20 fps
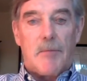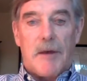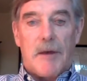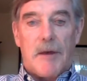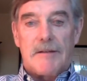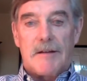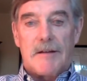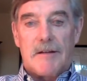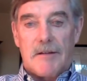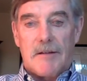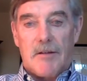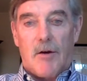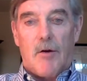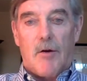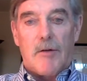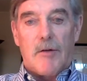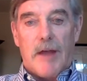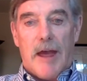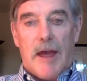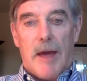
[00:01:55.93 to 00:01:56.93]
basically the
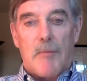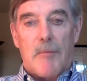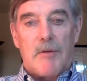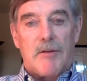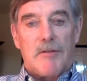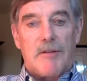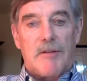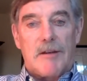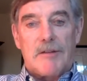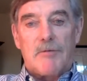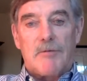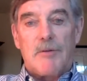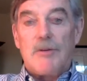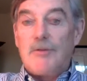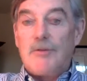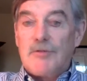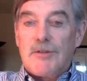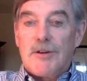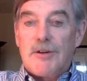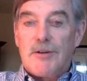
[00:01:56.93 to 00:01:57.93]
whole gamut of things
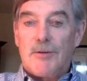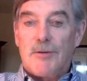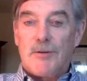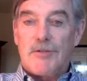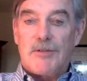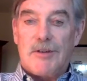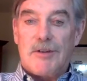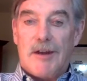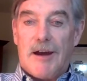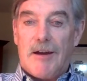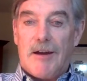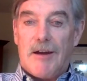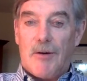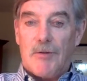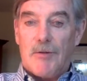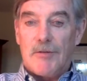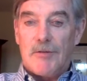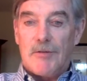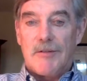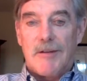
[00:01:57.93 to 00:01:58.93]
we used to do as
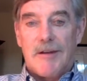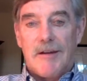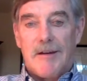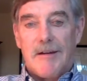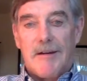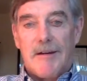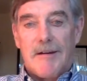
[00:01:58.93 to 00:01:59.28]
CIOs.